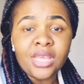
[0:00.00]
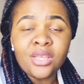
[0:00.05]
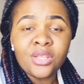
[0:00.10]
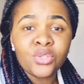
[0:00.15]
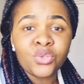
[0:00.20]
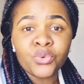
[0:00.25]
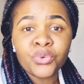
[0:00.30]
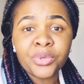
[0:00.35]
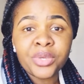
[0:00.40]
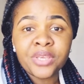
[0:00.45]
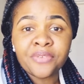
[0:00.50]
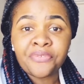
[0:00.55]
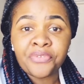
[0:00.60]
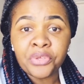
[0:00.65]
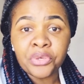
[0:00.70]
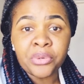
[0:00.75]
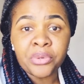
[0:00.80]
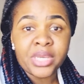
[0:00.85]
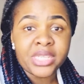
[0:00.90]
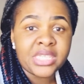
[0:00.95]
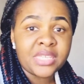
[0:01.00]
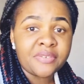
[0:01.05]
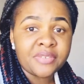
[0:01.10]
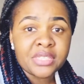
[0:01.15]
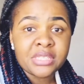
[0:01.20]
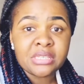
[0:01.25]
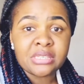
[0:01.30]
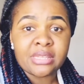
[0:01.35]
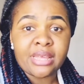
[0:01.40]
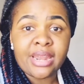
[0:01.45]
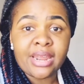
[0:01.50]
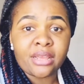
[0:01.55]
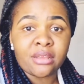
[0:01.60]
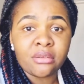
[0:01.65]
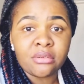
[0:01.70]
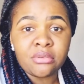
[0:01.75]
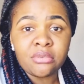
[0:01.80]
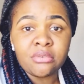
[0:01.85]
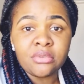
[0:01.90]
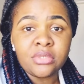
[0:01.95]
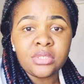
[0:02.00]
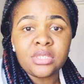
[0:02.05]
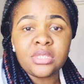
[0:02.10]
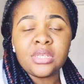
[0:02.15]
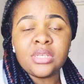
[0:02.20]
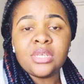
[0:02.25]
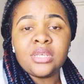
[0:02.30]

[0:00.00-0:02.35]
doing few activities that I could,